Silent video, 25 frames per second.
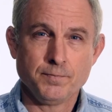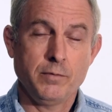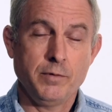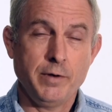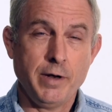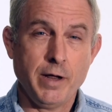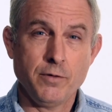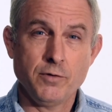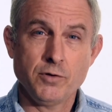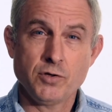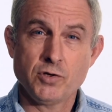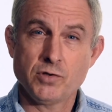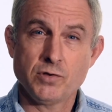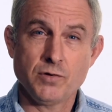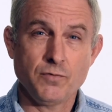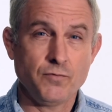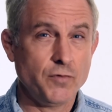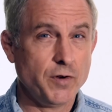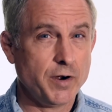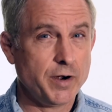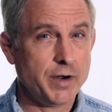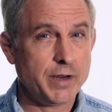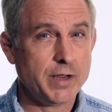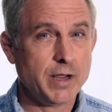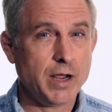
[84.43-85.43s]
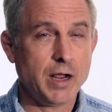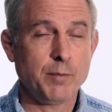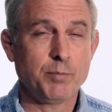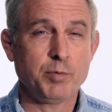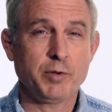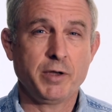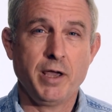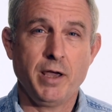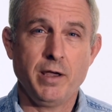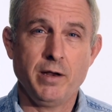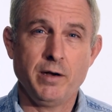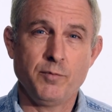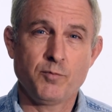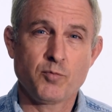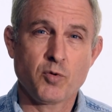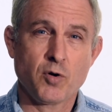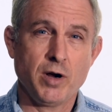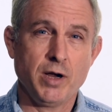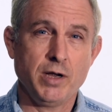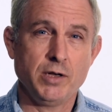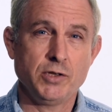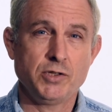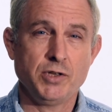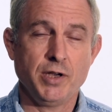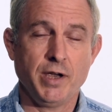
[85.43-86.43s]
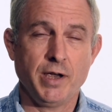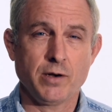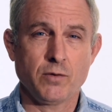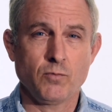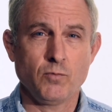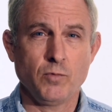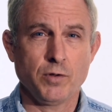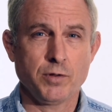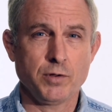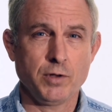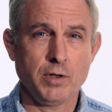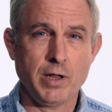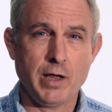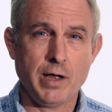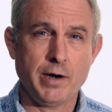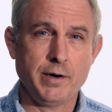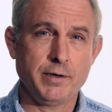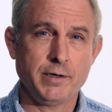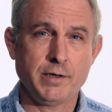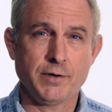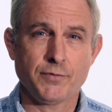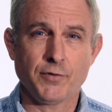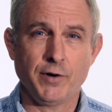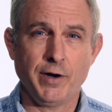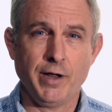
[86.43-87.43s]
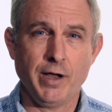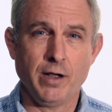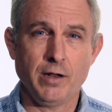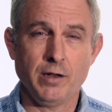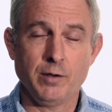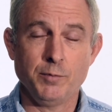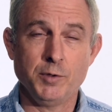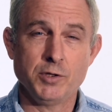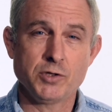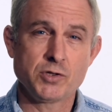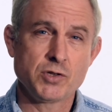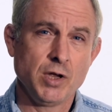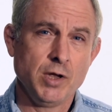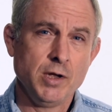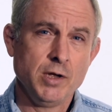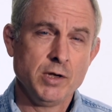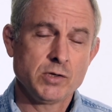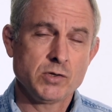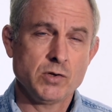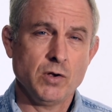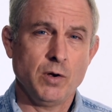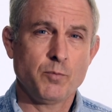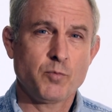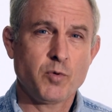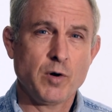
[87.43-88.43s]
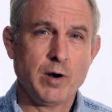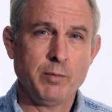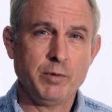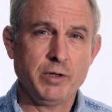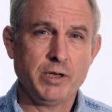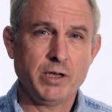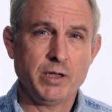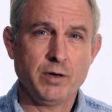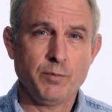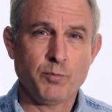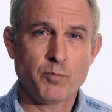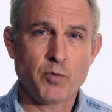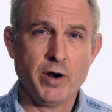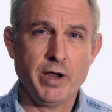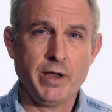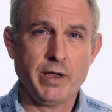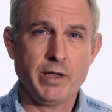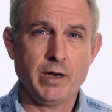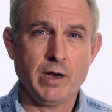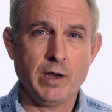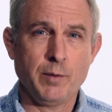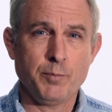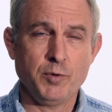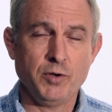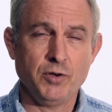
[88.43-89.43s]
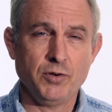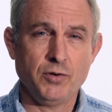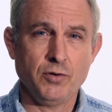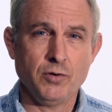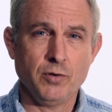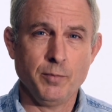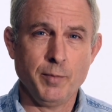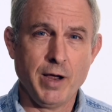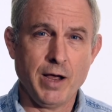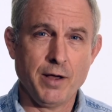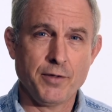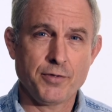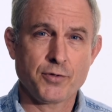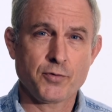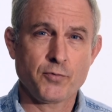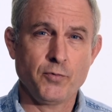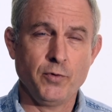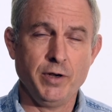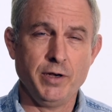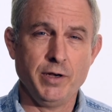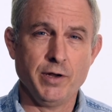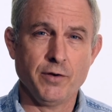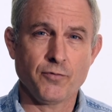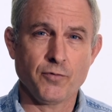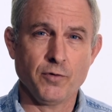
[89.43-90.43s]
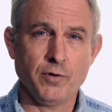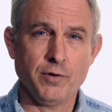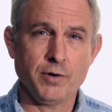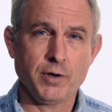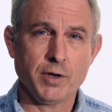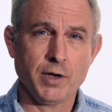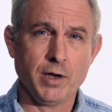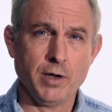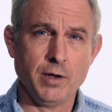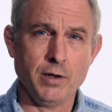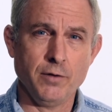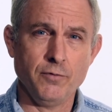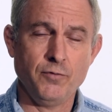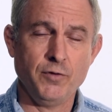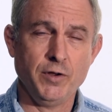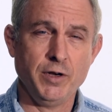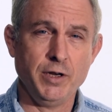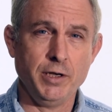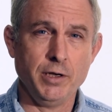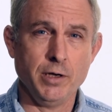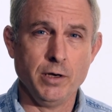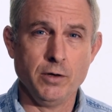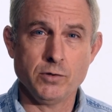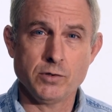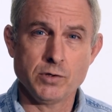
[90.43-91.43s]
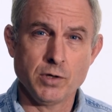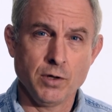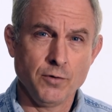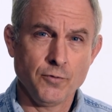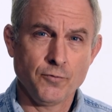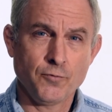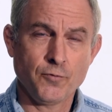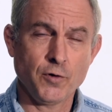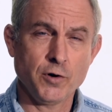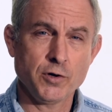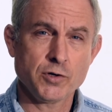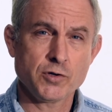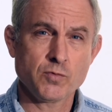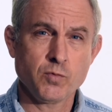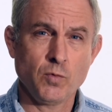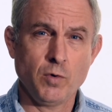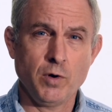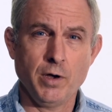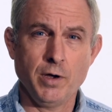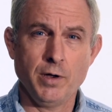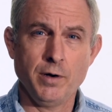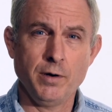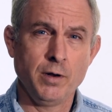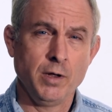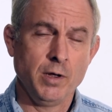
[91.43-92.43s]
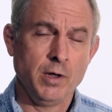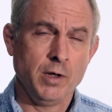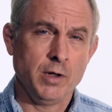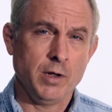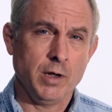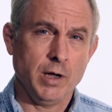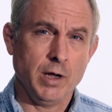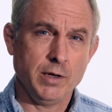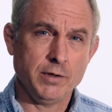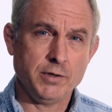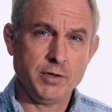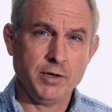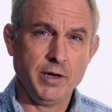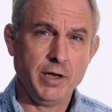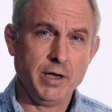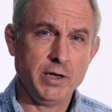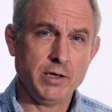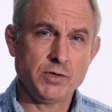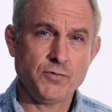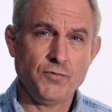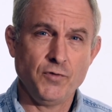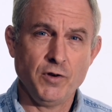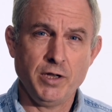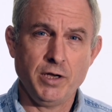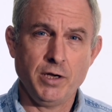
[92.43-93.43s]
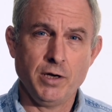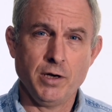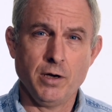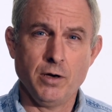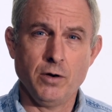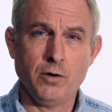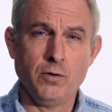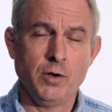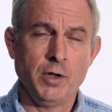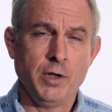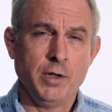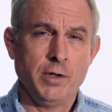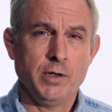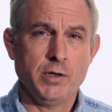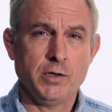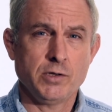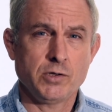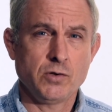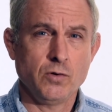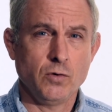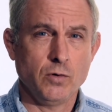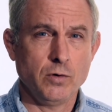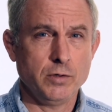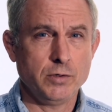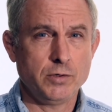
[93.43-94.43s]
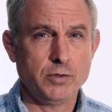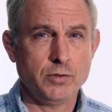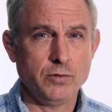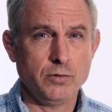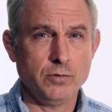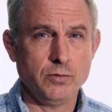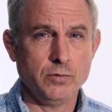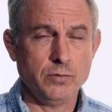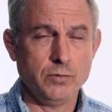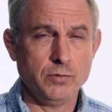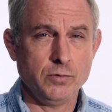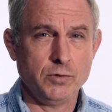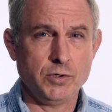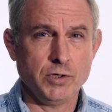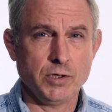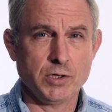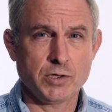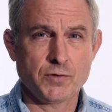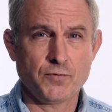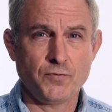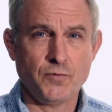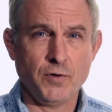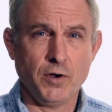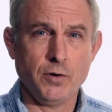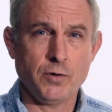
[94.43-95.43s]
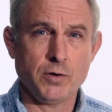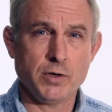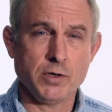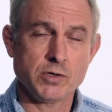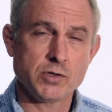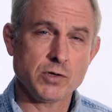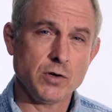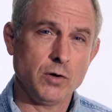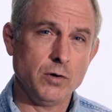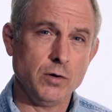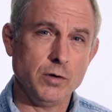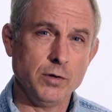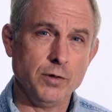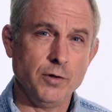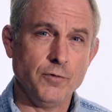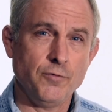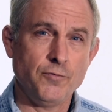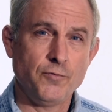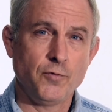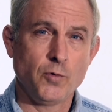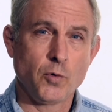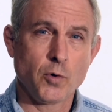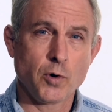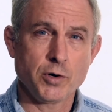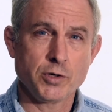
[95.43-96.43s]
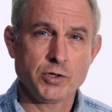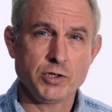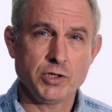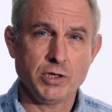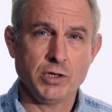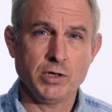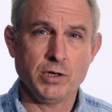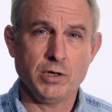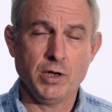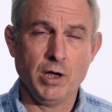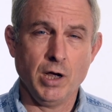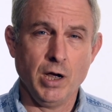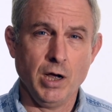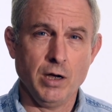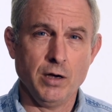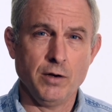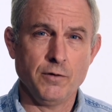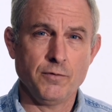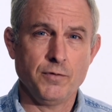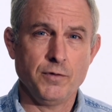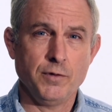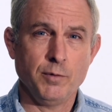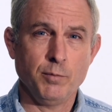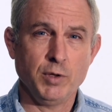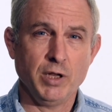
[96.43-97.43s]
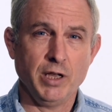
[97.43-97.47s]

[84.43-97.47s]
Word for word: Now this is a very complicated project with a lot of different elements, so I'm probably going to break it up into about three different uh, videos. First one, uh, today's video is going to just focus on the forging of the